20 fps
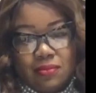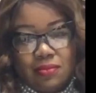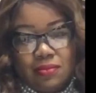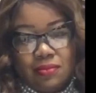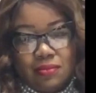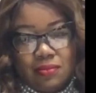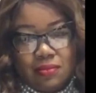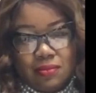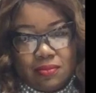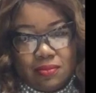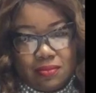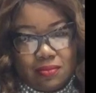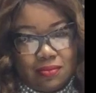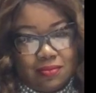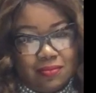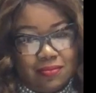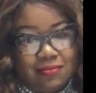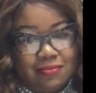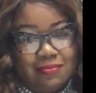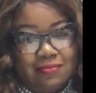budgeting,
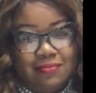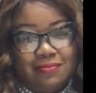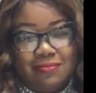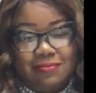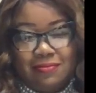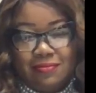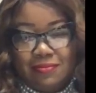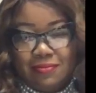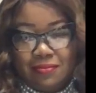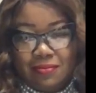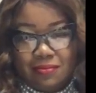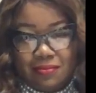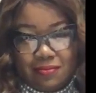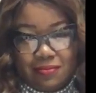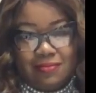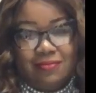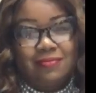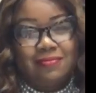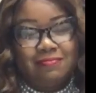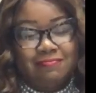banking,
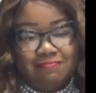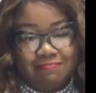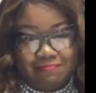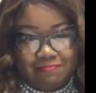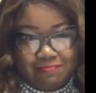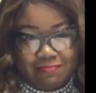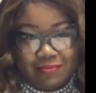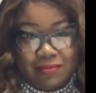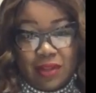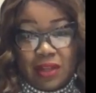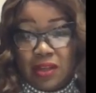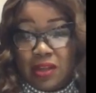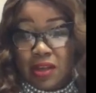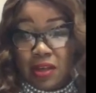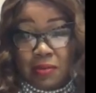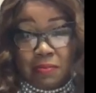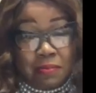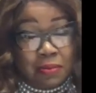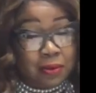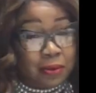all of
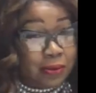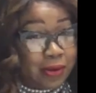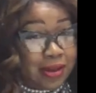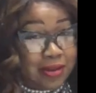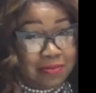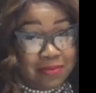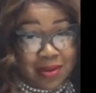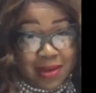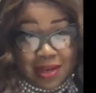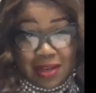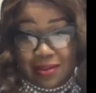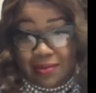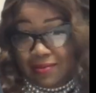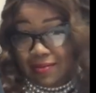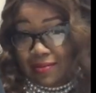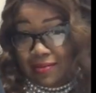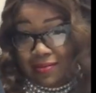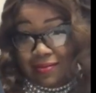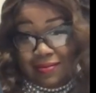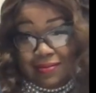those.
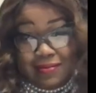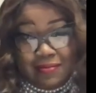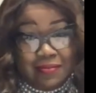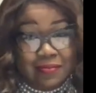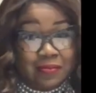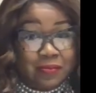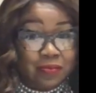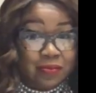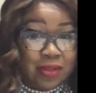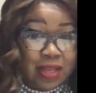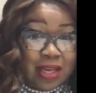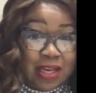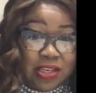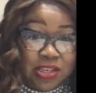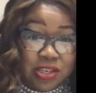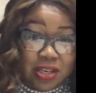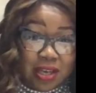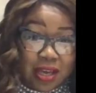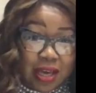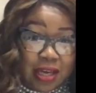Employment, yeah.
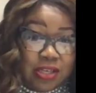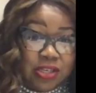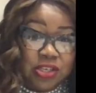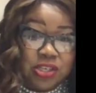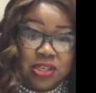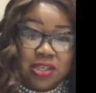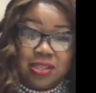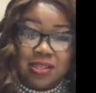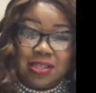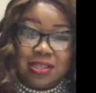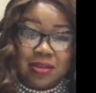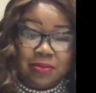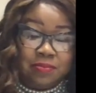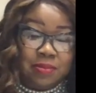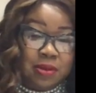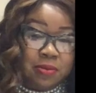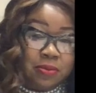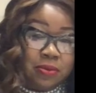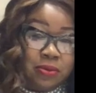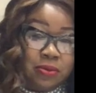Education. Some
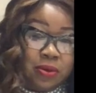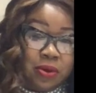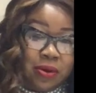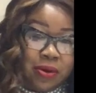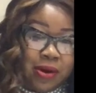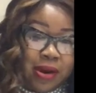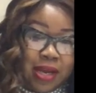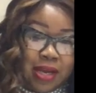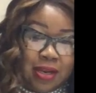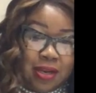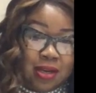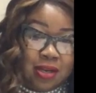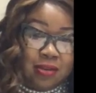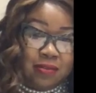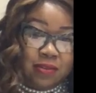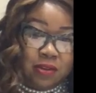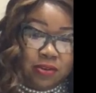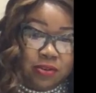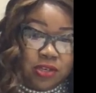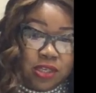people are in need of
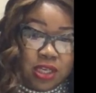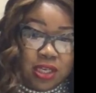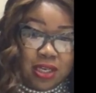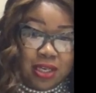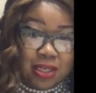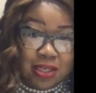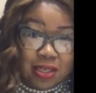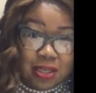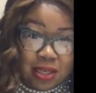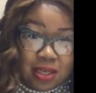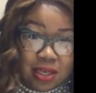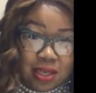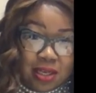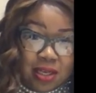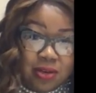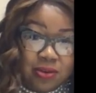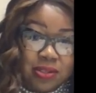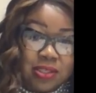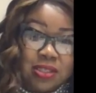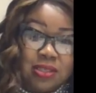their
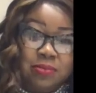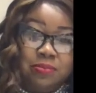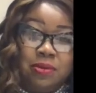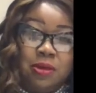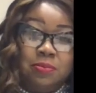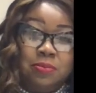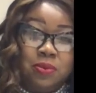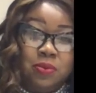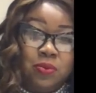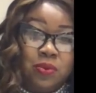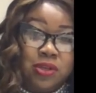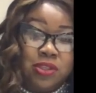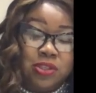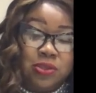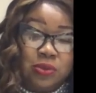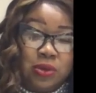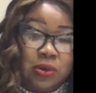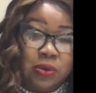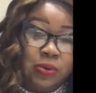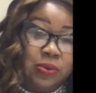GED, or some people want to
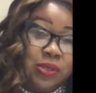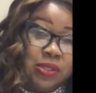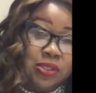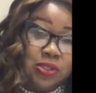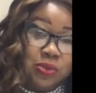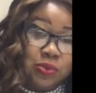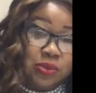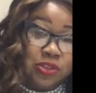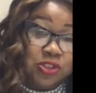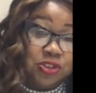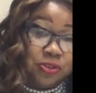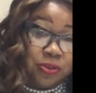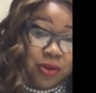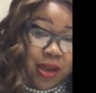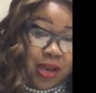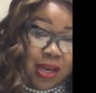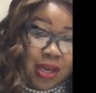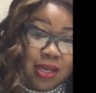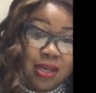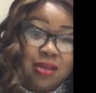go into a
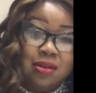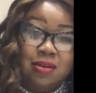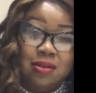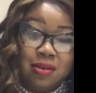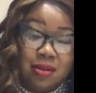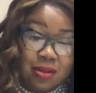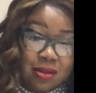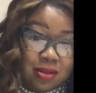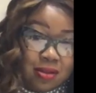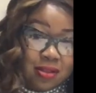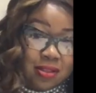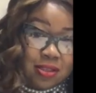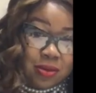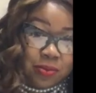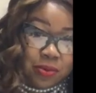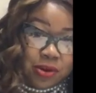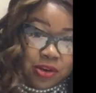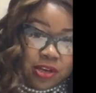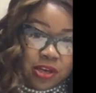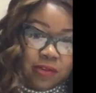trade. So
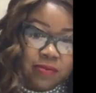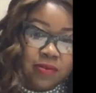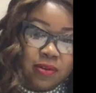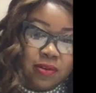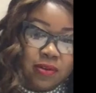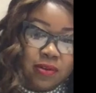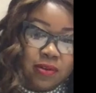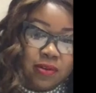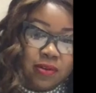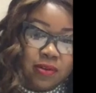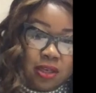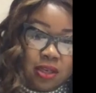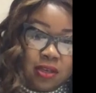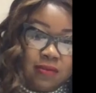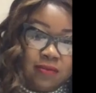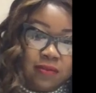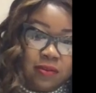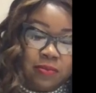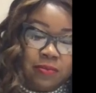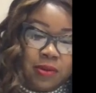we're definitely
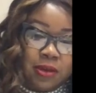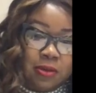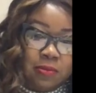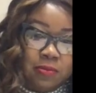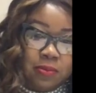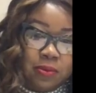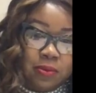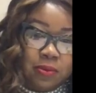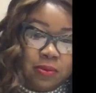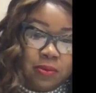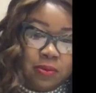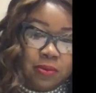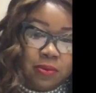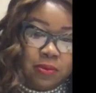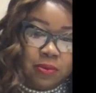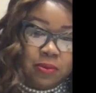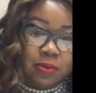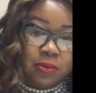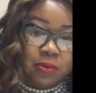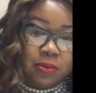looking
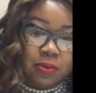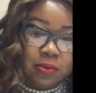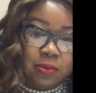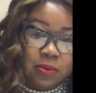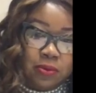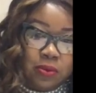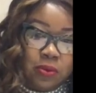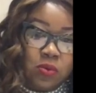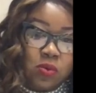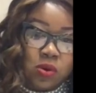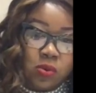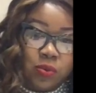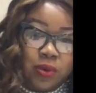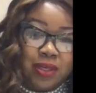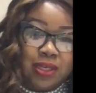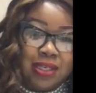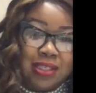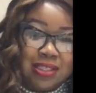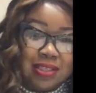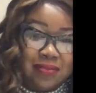for people who are
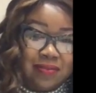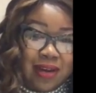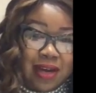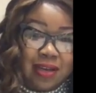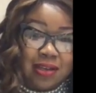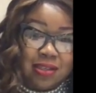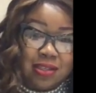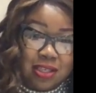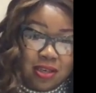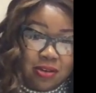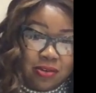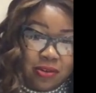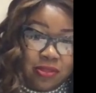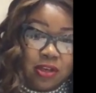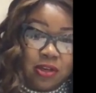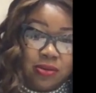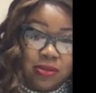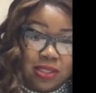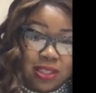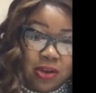willing to volunteer in
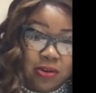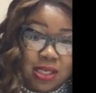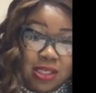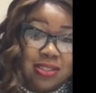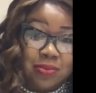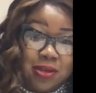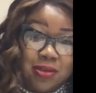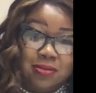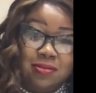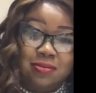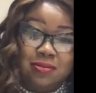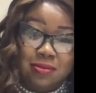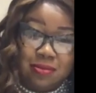those areas as well.